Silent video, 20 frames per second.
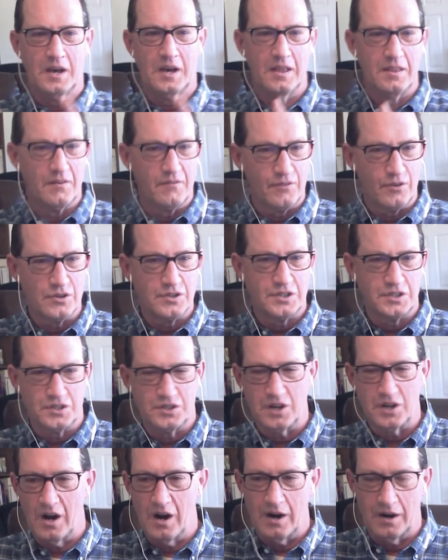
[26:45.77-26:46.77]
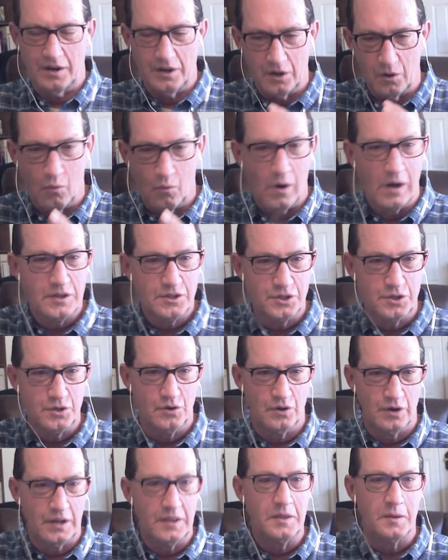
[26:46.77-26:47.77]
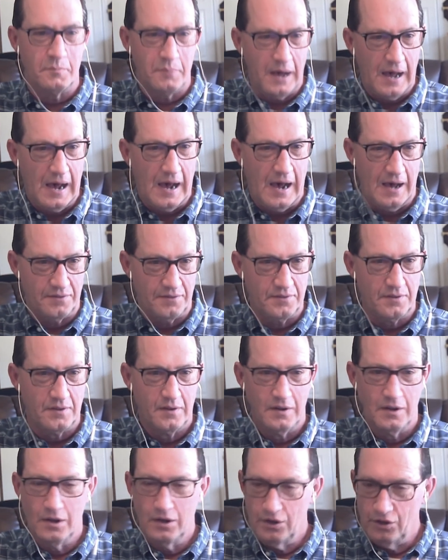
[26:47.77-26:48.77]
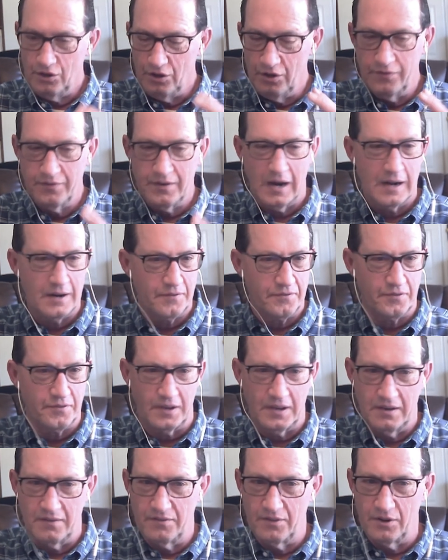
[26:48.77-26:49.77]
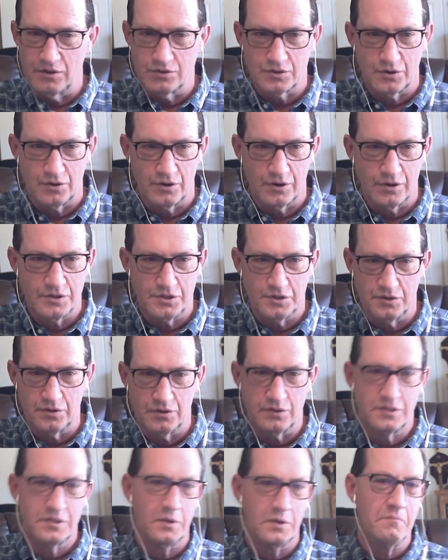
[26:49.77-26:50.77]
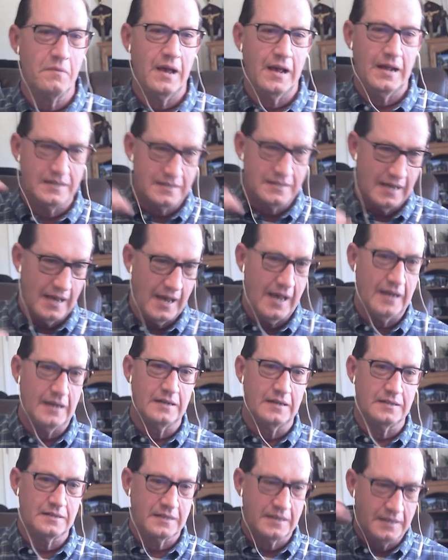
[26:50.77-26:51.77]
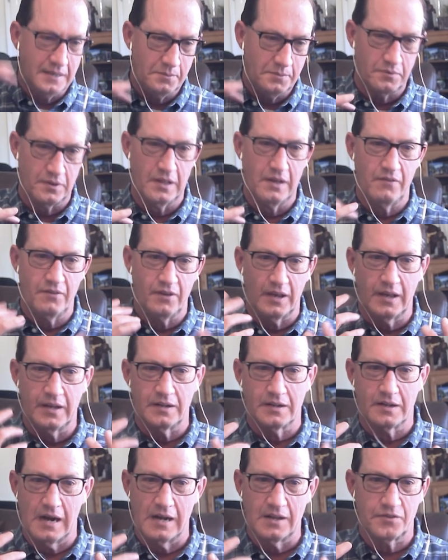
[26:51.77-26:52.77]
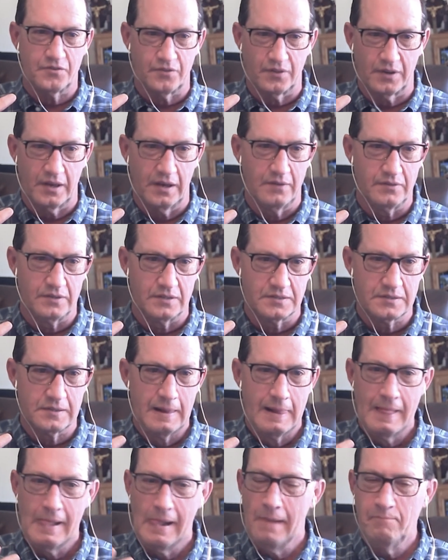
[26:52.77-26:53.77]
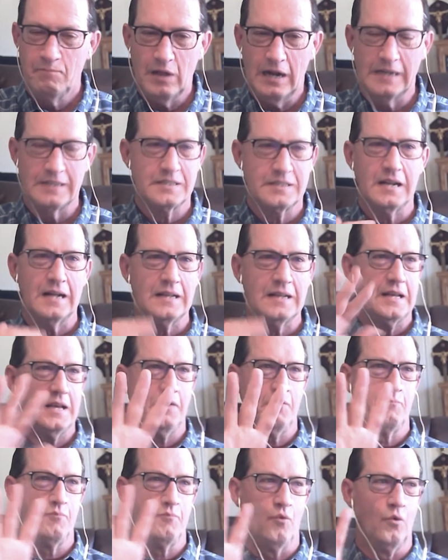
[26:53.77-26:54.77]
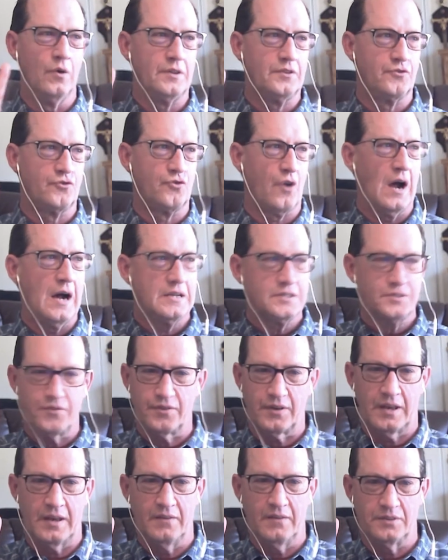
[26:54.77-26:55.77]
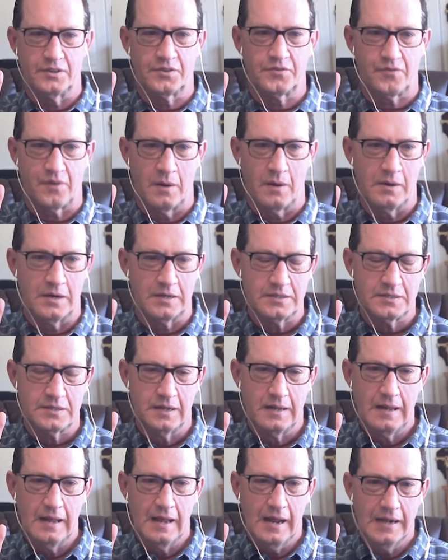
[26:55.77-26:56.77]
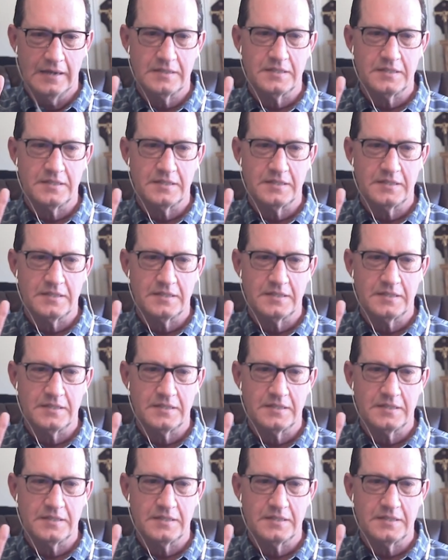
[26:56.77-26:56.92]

But the other verses are, you know, once you're in the path, you've got to forgive those who hurt you to maintain and keep living in God's forgiveness. And it's not that he withdraws forgiveness from us.